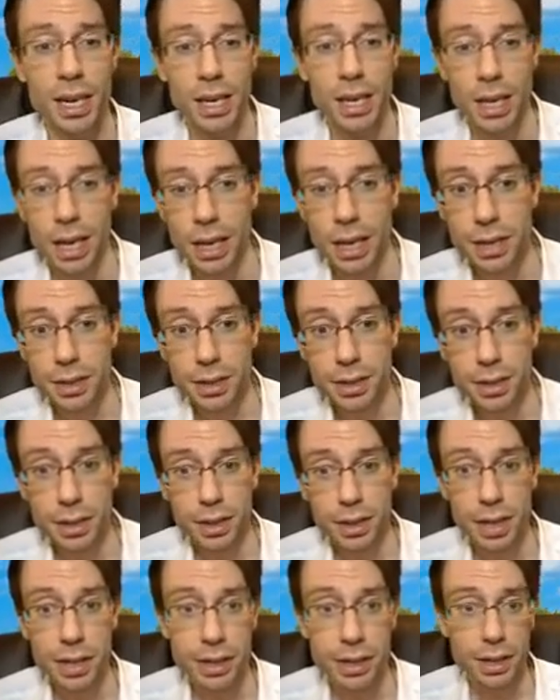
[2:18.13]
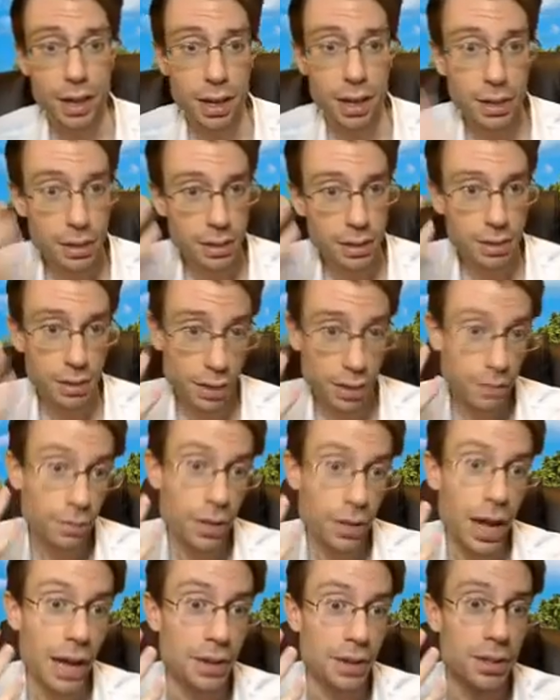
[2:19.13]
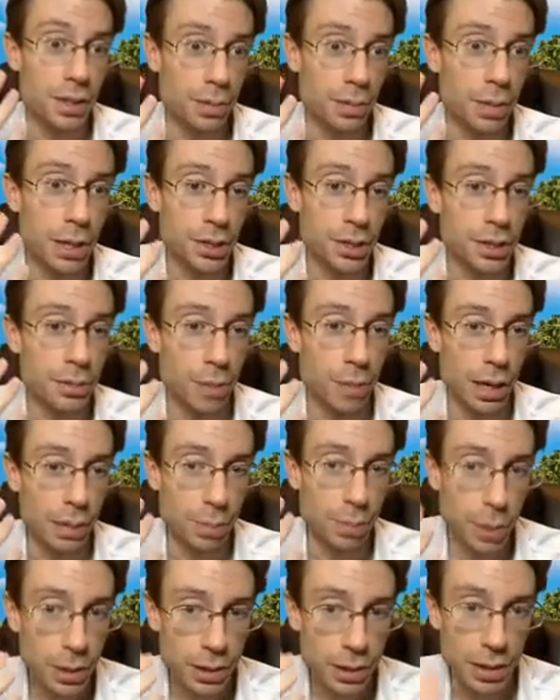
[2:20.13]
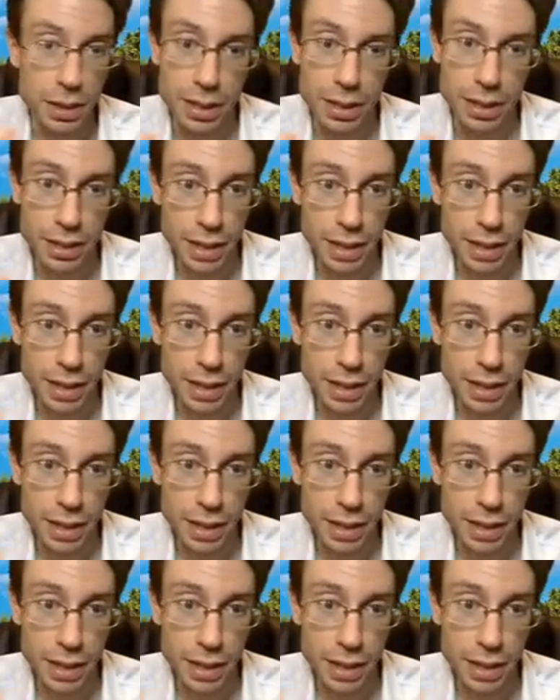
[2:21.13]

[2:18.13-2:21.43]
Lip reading: And, like, I live that to the best of my ability.